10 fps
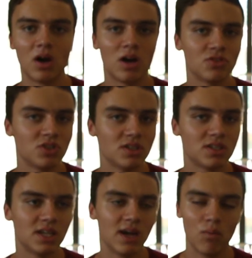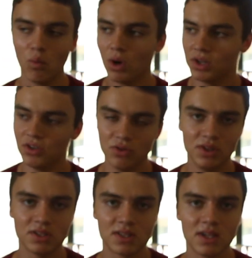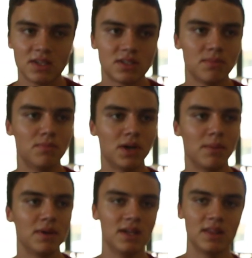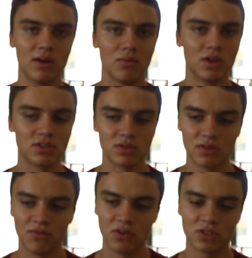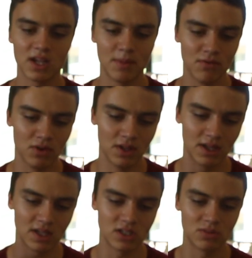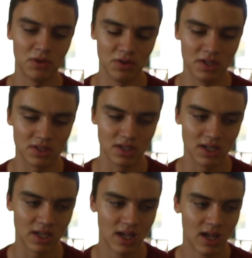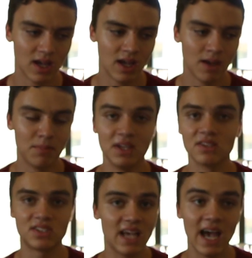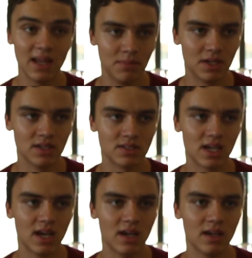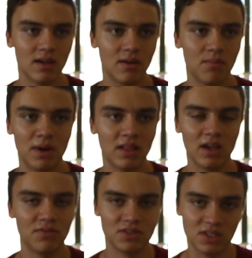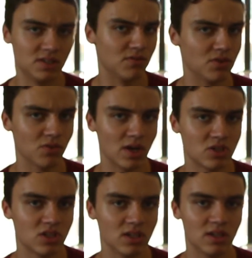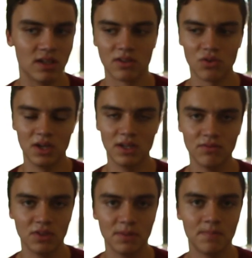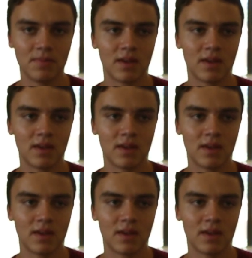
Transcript: conscious and I want to do these things, but I'm in that rut. So it's the first time I've really like experienced like being sad because my life is in a different direction creatively.